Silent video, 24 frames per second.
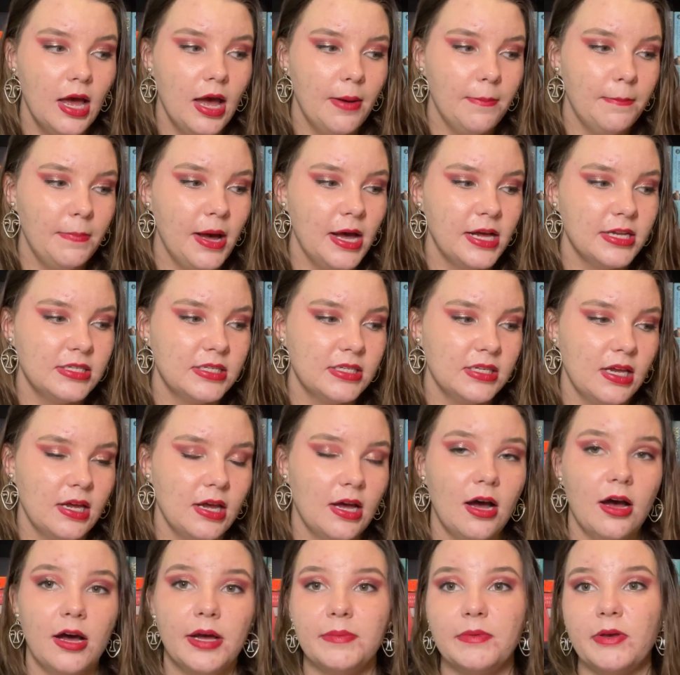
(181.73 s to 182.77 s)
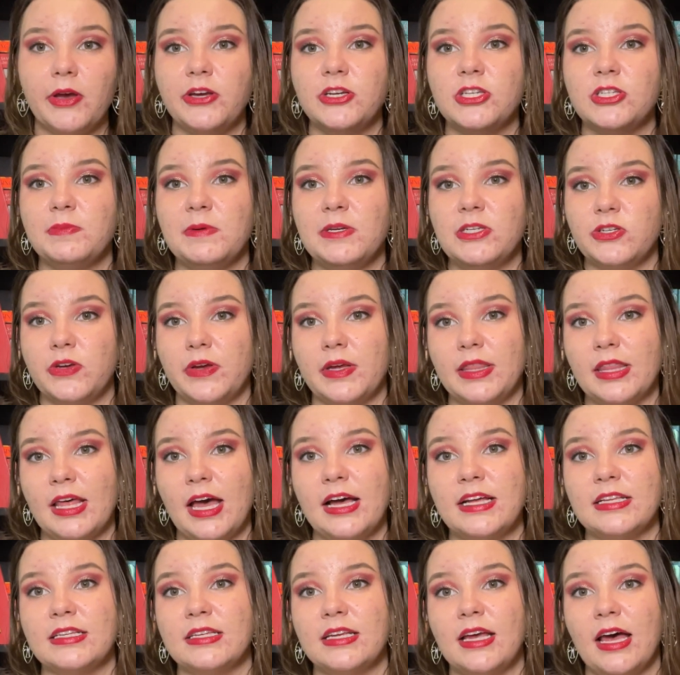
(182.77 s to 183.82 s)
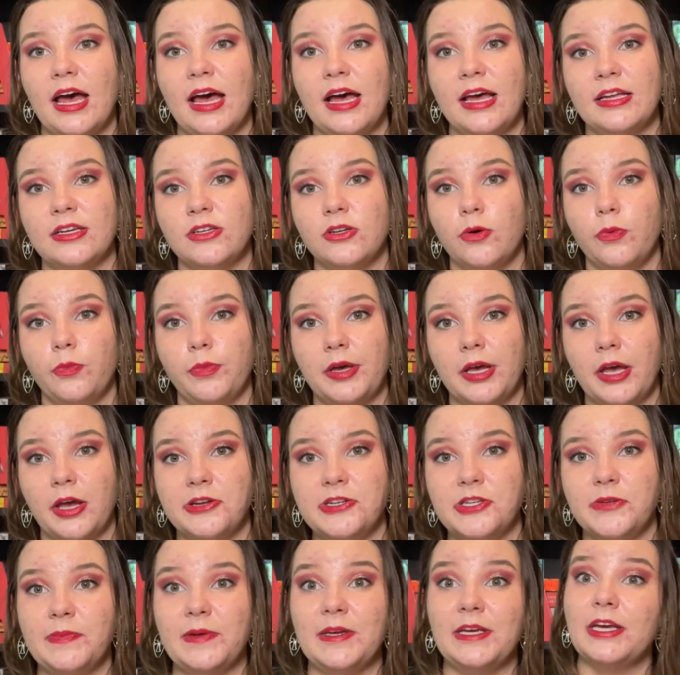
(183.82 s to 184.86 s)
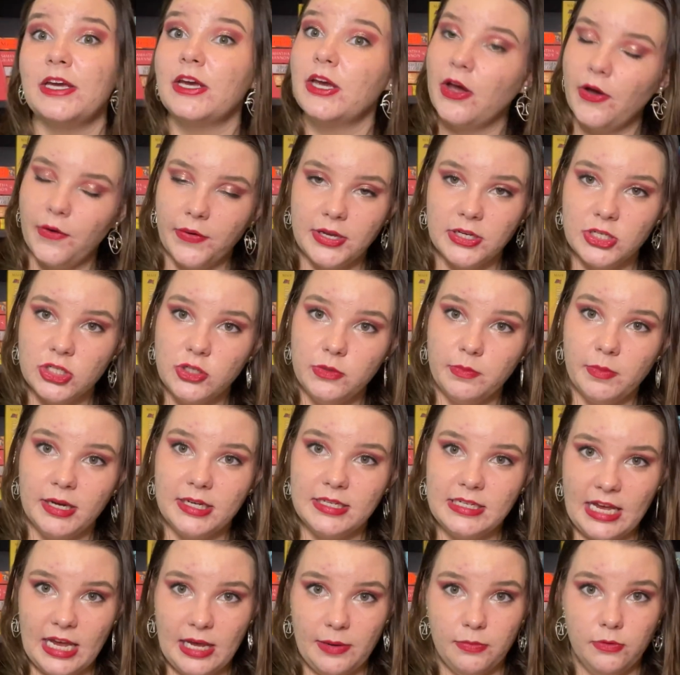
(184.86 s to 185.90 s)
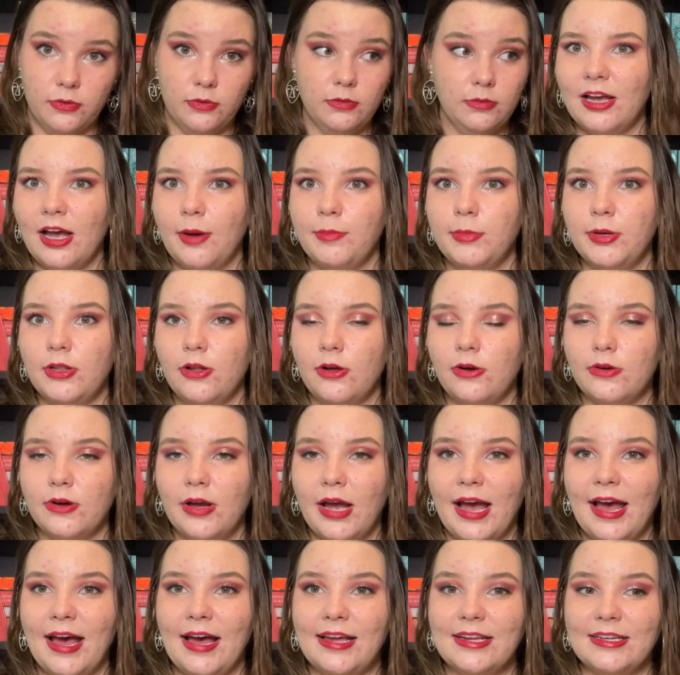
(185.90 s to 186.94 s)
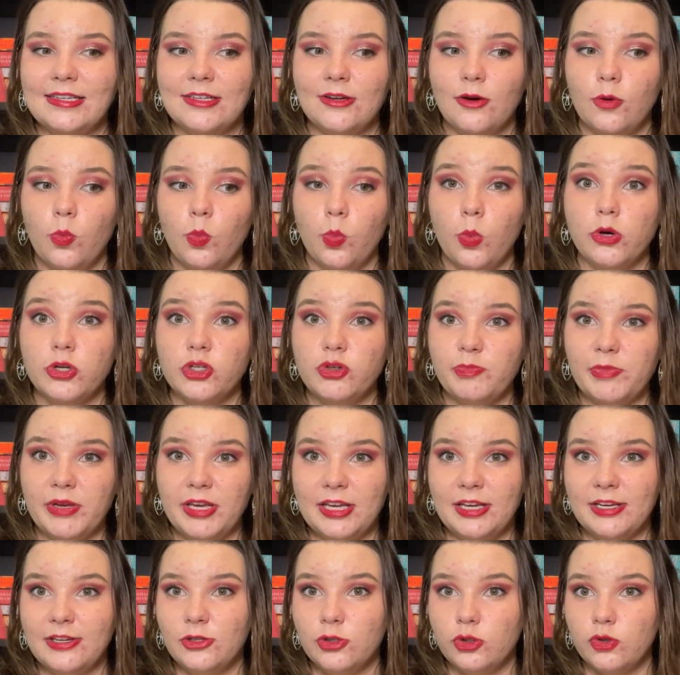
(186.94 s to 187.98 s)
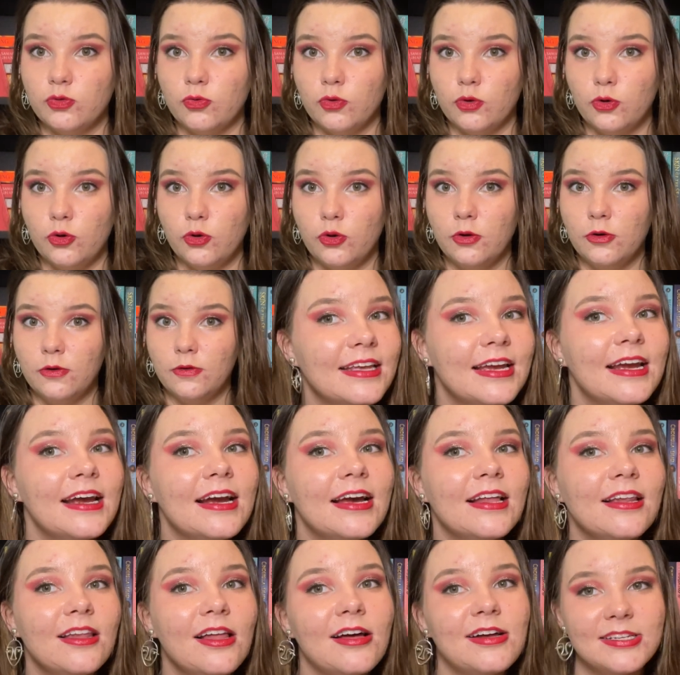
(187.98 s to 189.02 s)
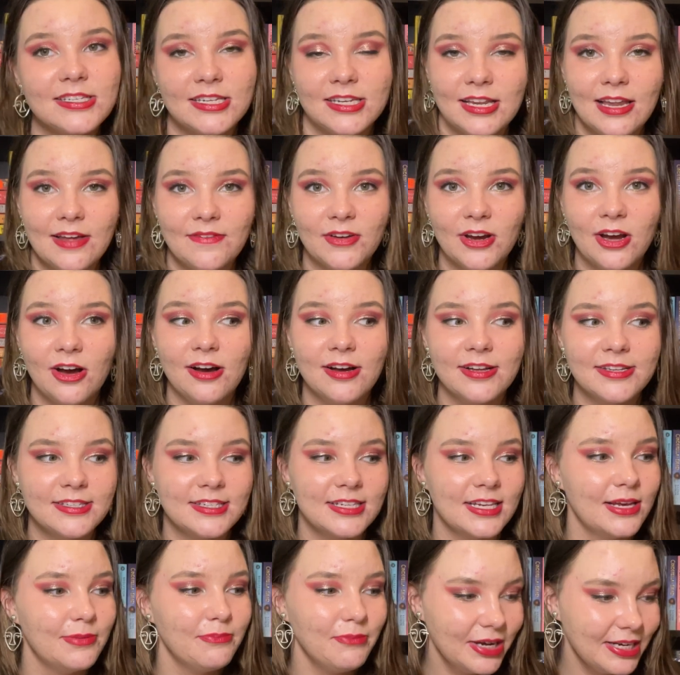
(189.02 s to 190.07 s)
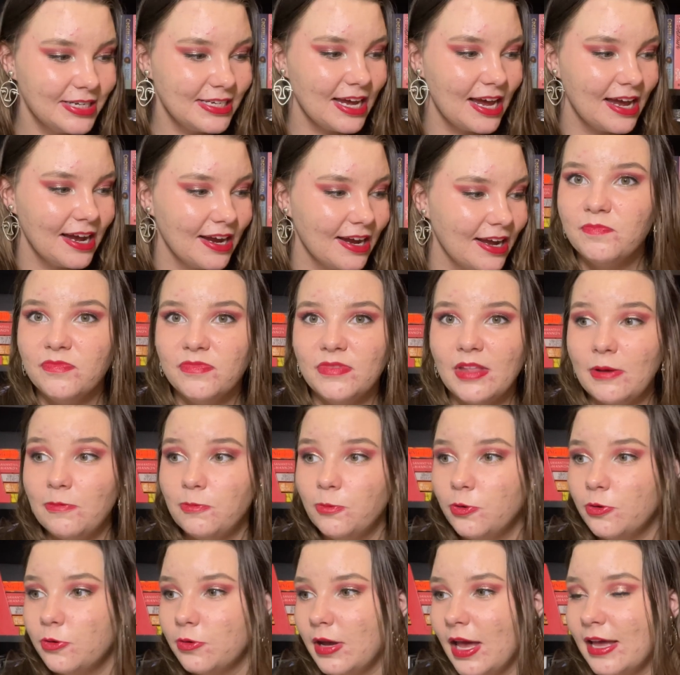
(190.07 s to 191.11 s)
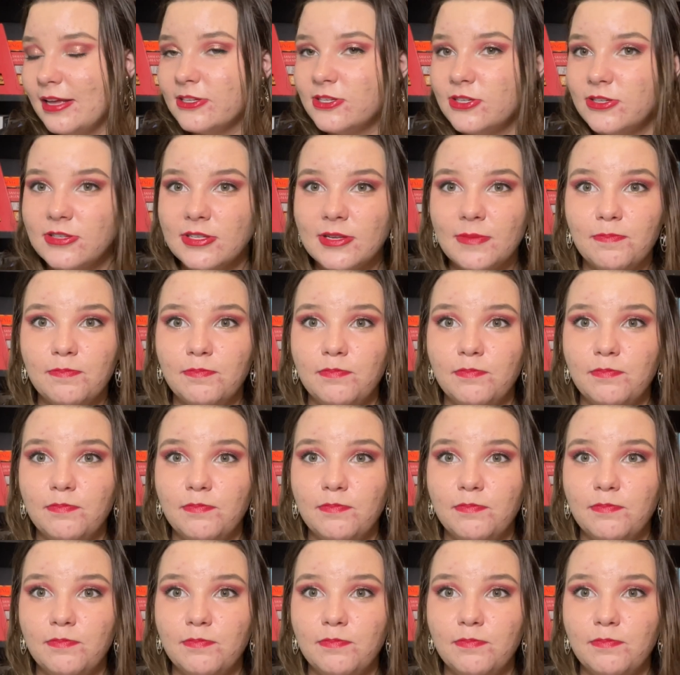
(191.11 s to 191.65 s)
but I'm going to be doing that and we're going to be going to my table. Come along and watch me draw the last 11 cards in my deck. Then we'll get to some